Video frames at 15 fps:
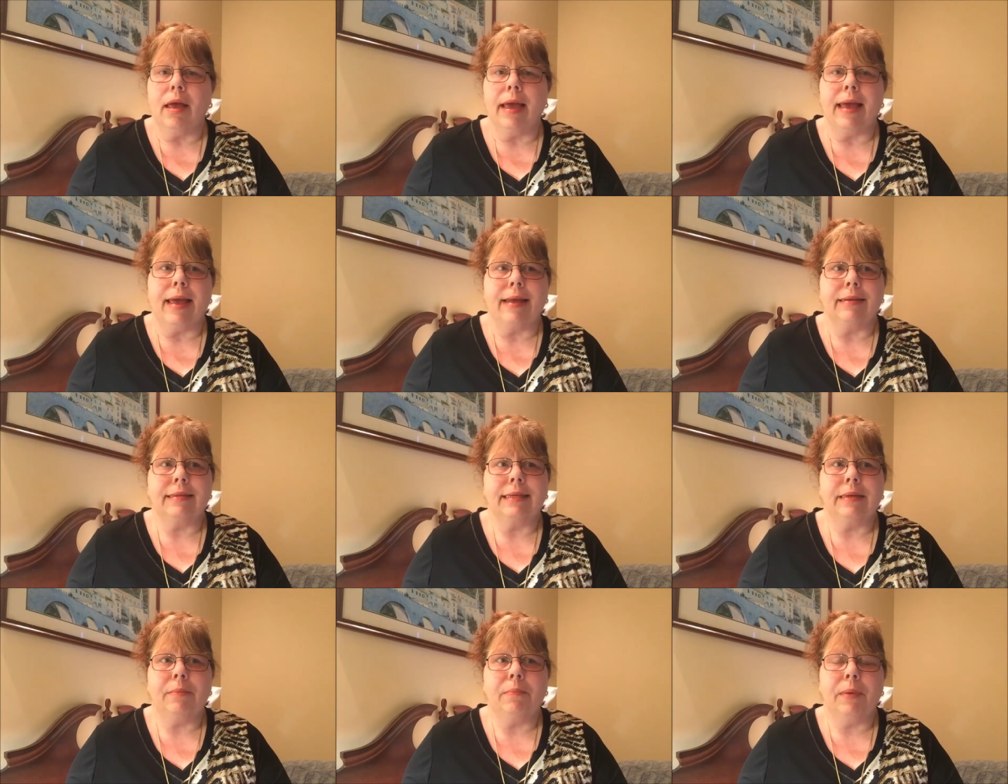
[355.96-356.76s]
And
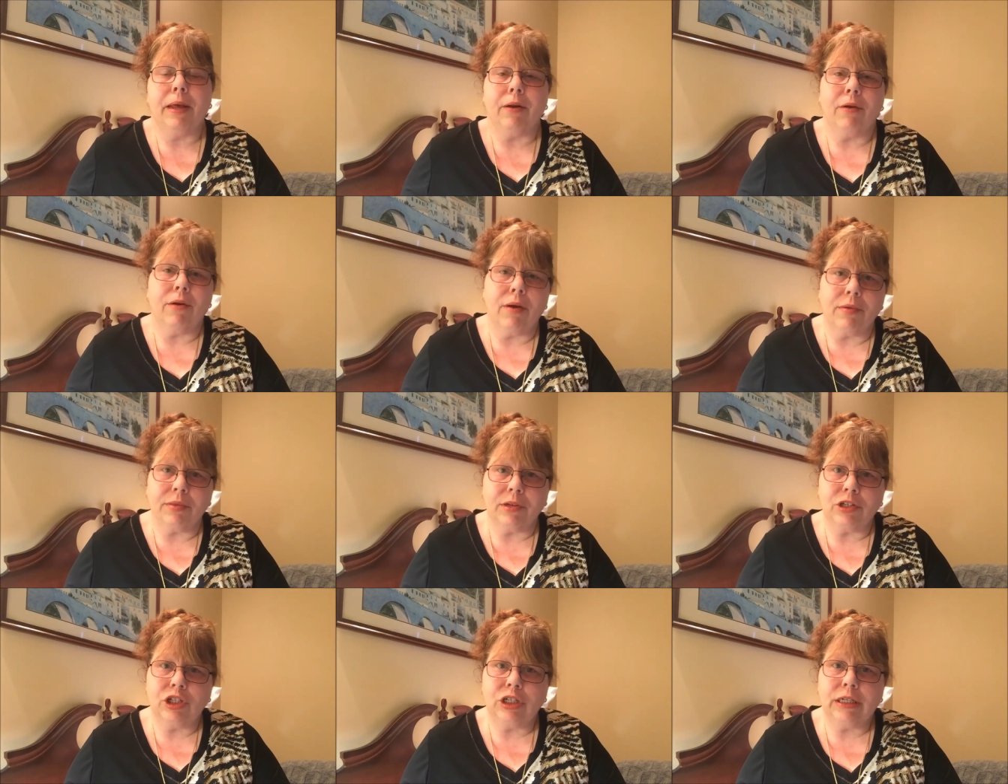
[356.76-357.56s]
he bit her on
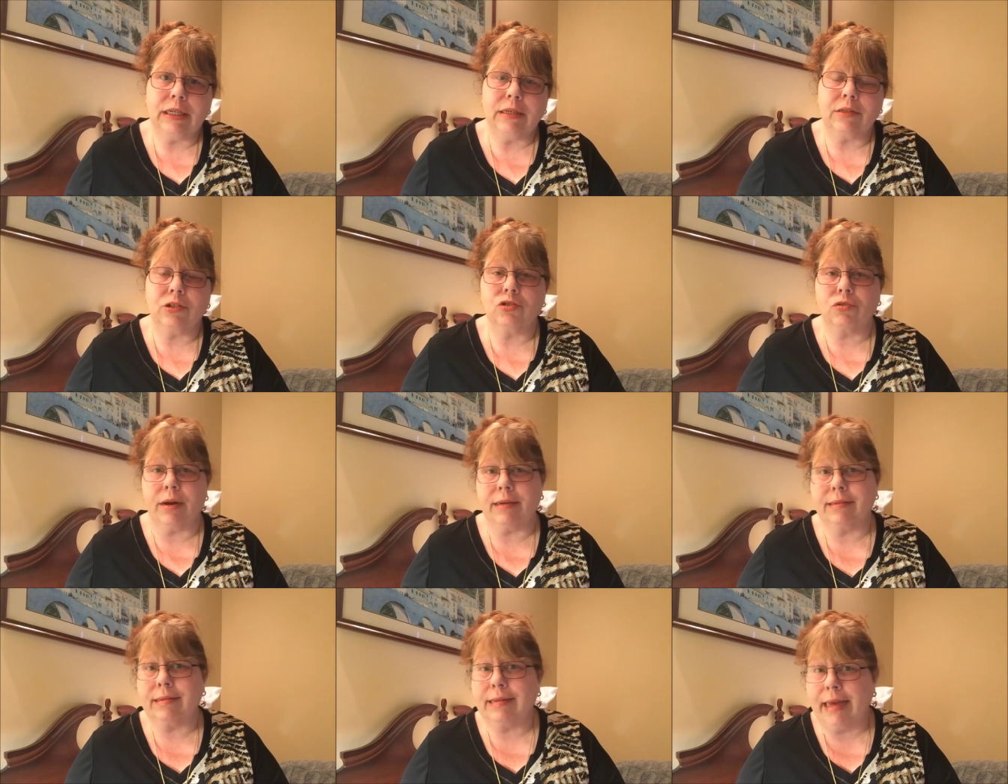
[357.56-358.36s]
the cheek to try
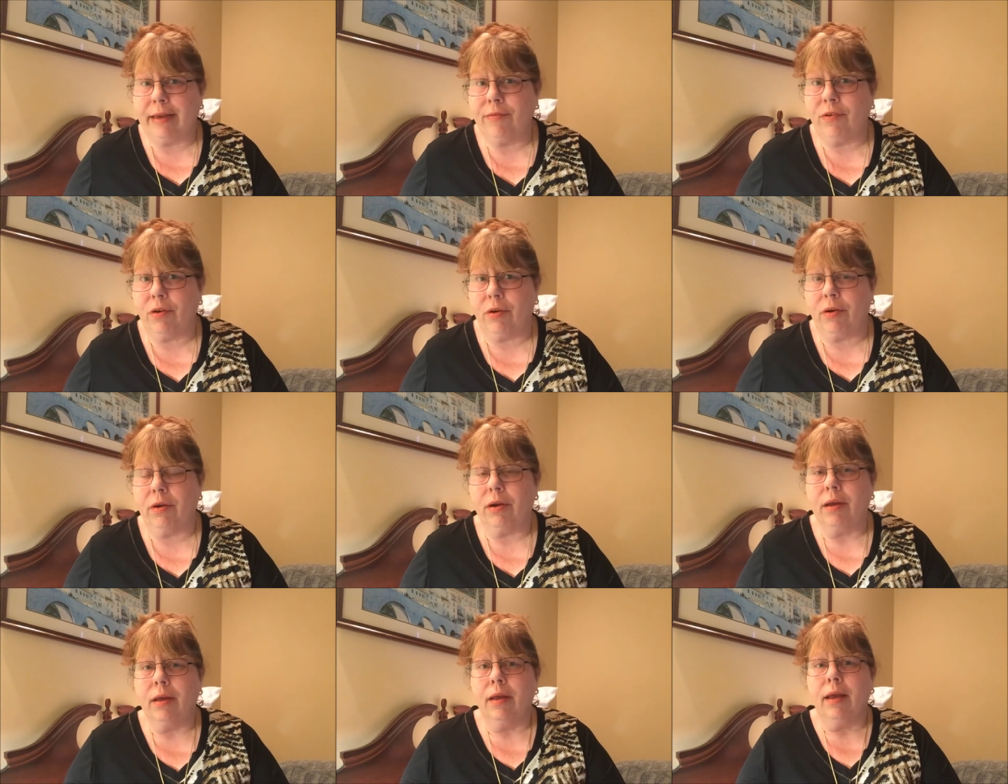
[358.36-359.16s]
to save
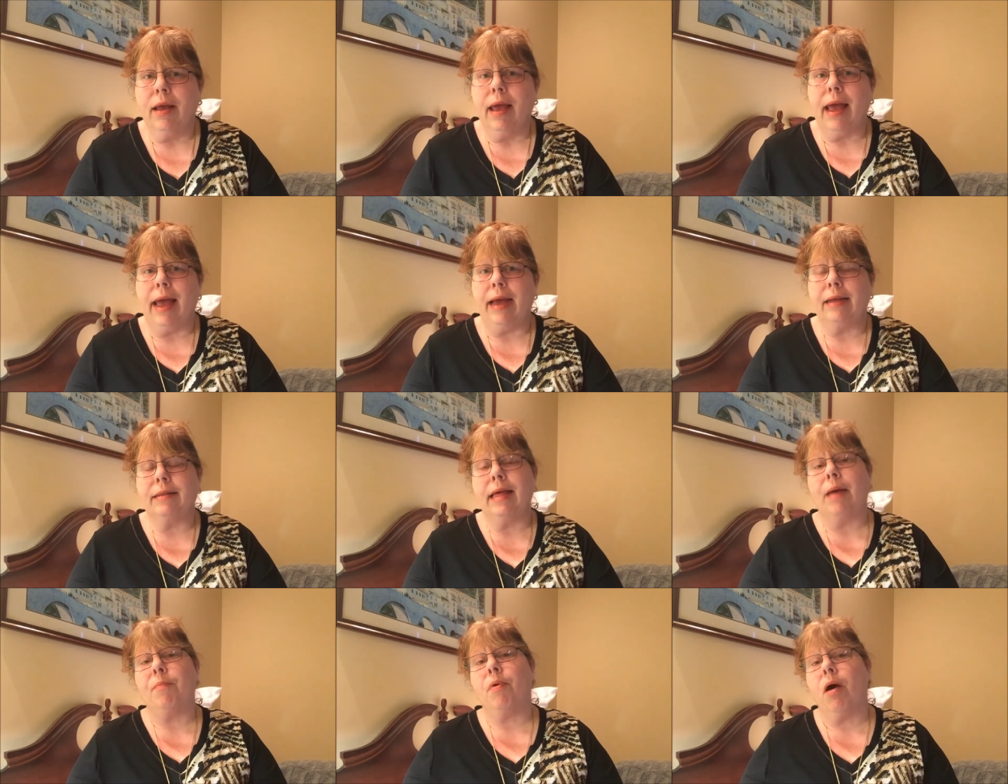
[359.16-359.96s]
her. And
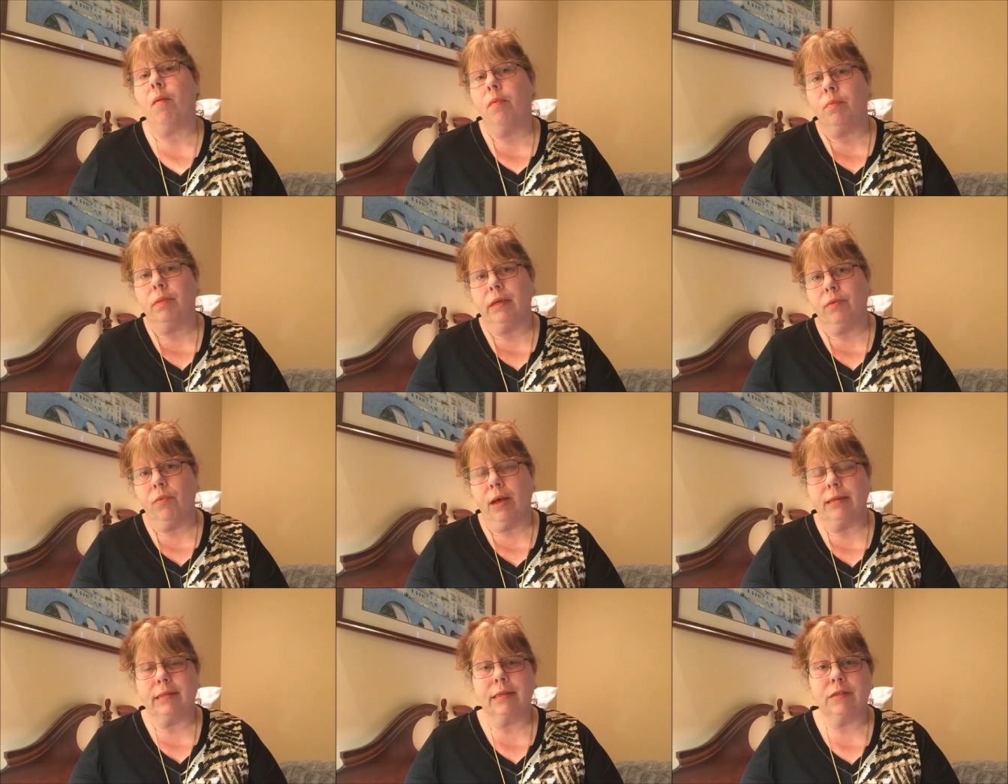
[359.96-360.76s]
that probably
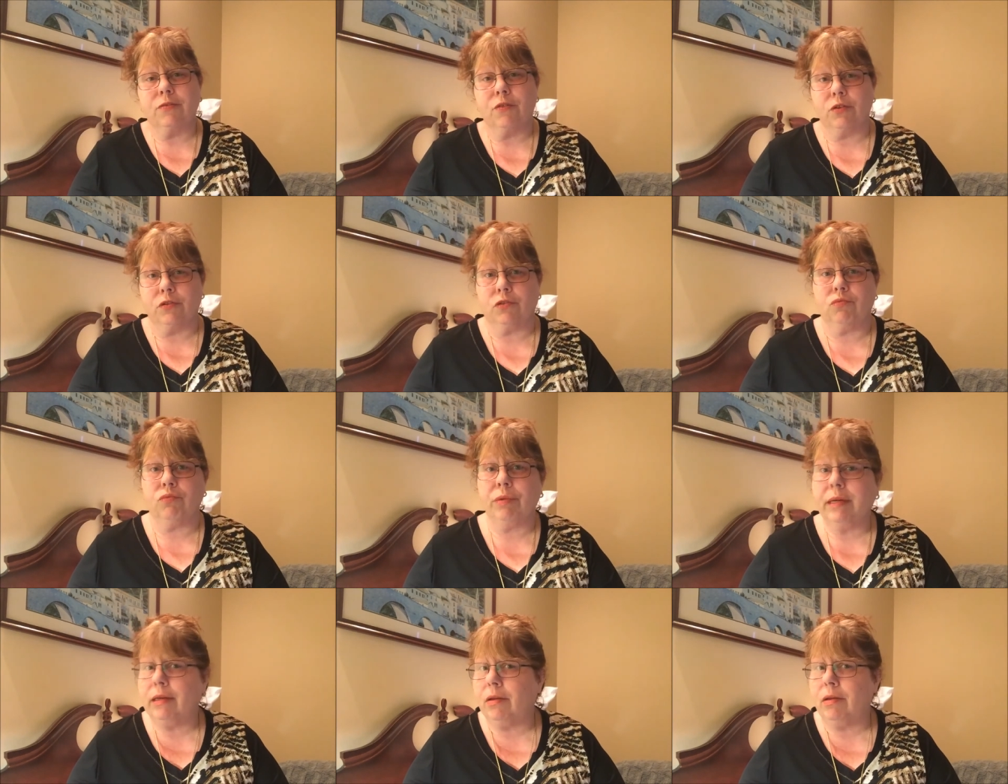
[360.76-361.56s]
was his first
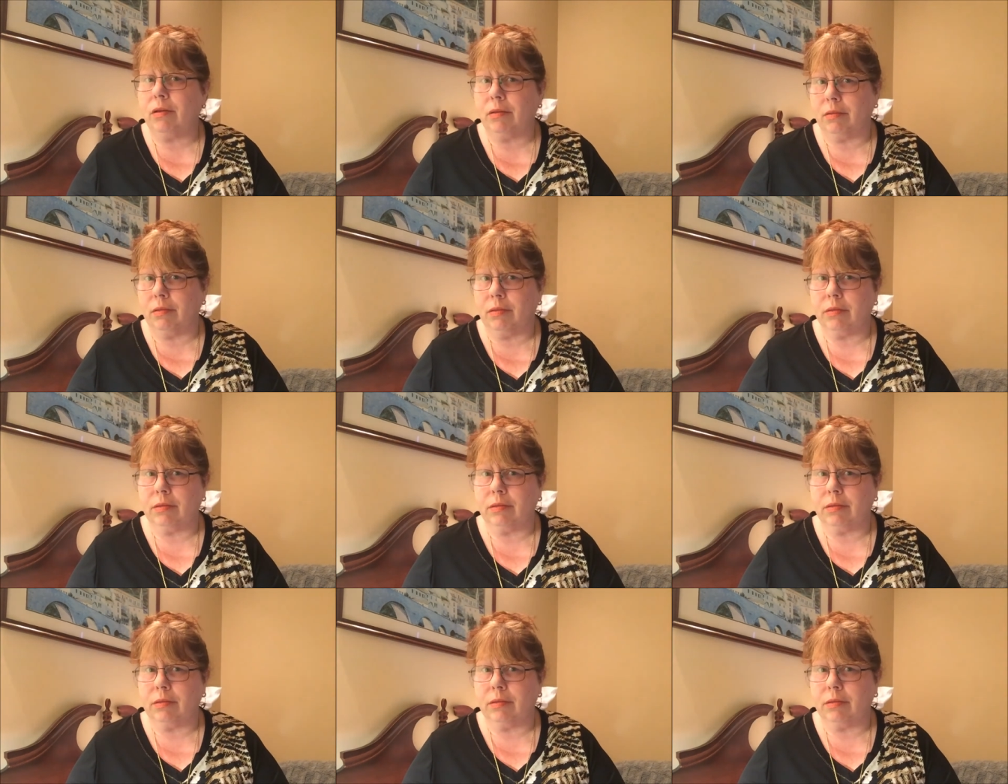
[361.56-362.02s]
real